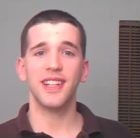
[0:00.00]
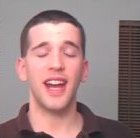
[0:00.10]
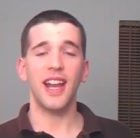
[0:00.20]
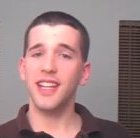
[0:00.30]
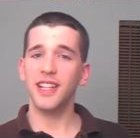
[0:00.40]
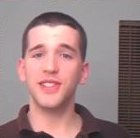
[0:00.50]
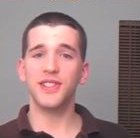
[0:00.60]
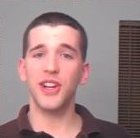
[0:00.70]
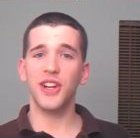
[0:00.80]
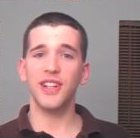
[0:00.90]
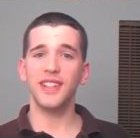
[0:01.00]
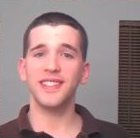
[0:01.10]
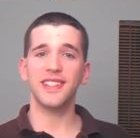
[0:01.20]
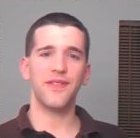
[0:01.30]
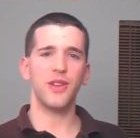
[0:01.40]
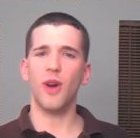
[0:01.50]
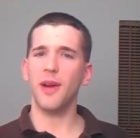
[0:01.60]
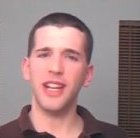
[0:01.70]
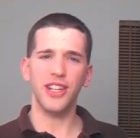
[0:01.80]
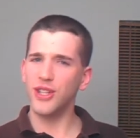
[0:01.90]
any concerns, if you want
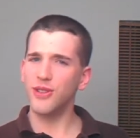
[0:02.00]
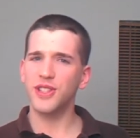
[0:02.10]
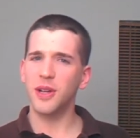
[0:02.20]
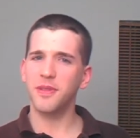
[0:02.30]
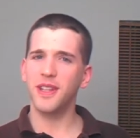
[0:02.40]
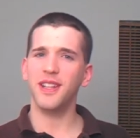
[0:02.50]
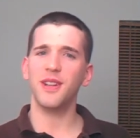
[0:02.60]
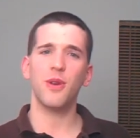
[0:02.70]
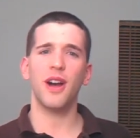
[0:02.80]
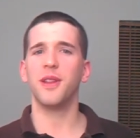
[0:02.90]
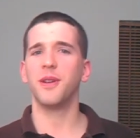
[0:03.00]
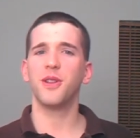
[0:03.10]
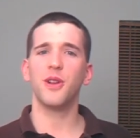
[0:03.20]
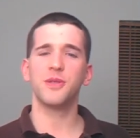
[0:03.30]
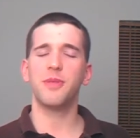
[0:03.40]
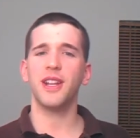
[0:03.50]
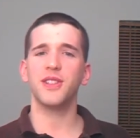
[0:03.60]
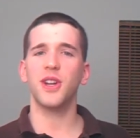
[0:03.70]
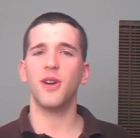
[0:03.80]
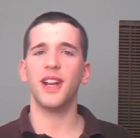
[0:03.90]
me to do something while the closed beta is
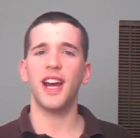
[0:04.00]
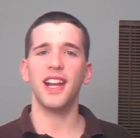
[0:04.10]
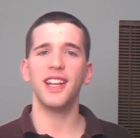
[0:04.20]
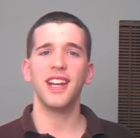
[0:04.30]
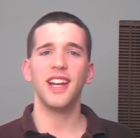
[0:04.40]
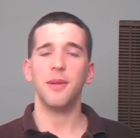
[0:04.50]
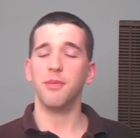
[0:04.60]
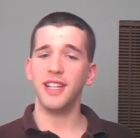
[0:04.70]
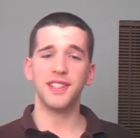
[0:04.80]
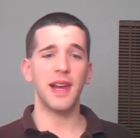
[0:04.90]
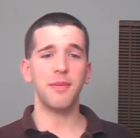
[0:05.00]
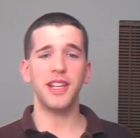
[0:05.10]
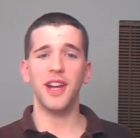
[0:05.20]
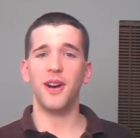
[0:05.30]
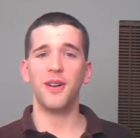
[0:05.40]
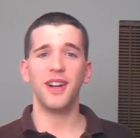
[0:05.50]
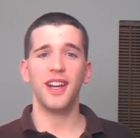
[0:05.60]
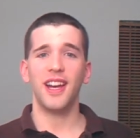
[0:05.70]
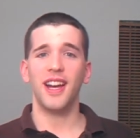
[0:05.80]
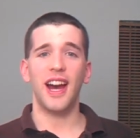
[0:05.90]
going on, please let me know.
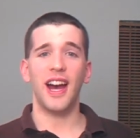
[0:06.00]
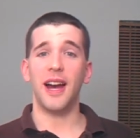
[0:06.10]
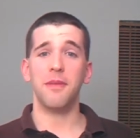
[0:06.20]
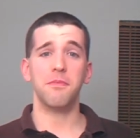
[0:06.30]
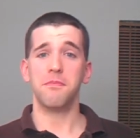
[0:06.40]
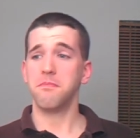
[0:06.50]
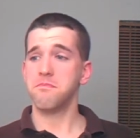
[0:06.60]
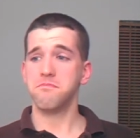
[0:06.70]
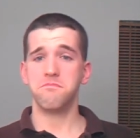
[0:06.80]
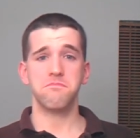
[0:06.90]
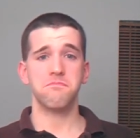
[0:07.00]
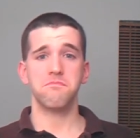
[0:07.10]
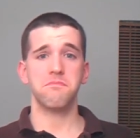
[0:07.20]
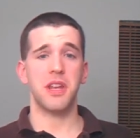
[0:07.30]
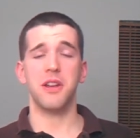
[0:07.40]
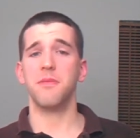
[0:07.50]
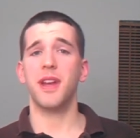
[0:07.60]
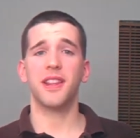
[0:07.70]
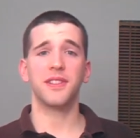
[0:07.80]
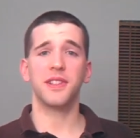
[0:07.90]
I'm here to
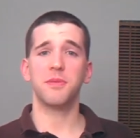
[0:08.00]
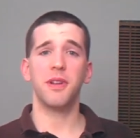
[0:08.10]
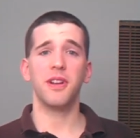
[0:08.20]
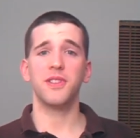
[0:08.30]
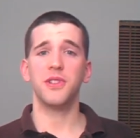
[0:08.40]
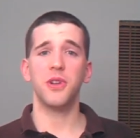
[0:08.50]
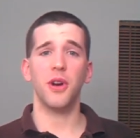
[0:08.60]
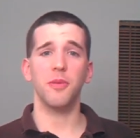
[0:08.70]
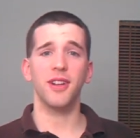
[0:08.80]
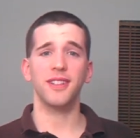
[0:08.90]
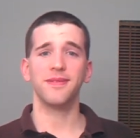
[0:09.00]
make this experience enjoyable.